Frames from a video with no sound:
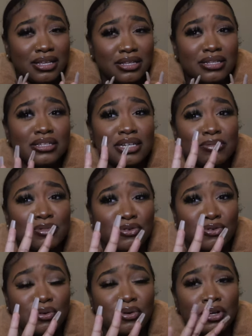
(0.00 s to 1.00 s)
this is number
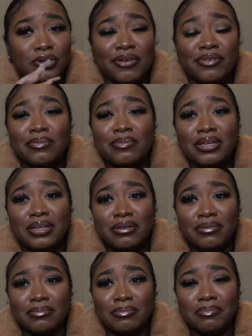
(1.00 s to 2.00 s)
four you have to
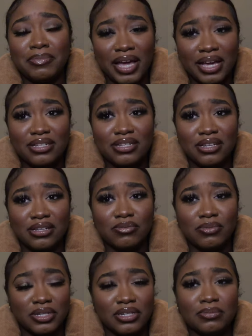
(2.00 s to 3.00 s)
be patient
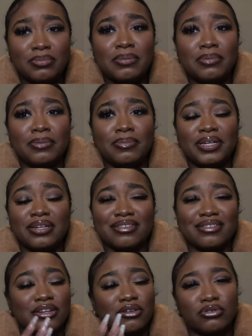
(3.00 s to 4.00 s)
with these people because
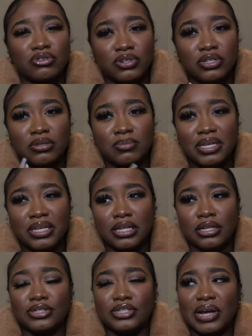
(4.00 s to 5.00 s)
they don't really speak
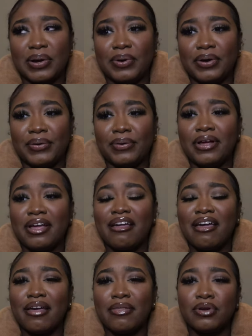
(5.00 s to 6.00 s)
english that well
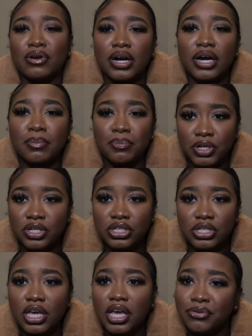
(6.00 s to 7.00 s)
and they're kind of
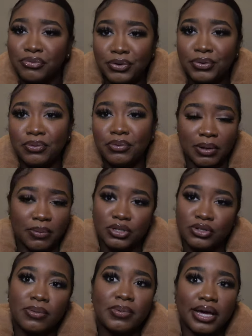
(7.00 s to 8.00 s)
pushy and rude like we're
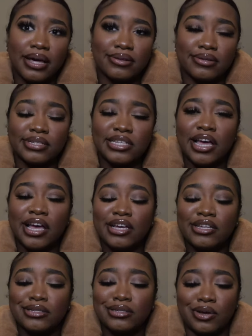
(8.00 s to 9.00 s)
just gonna be honest
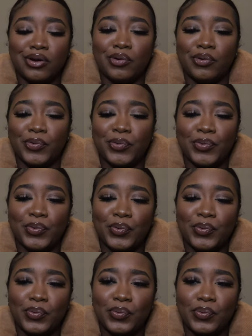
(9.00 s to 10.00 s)
so
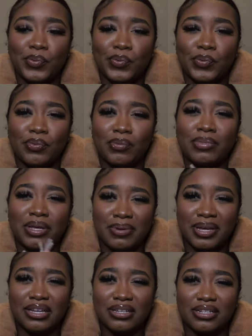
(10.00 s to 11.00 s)
be
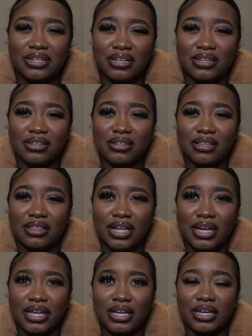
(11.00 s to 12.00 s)
patient
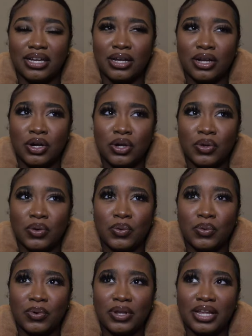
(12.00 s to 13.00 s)
like
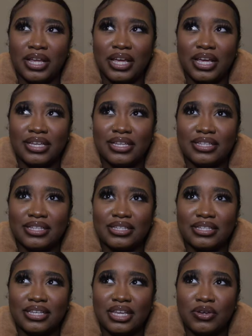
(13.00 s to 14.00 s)
when they
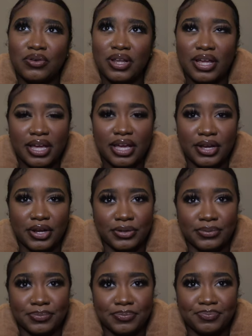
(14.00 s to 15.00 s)
send you the hair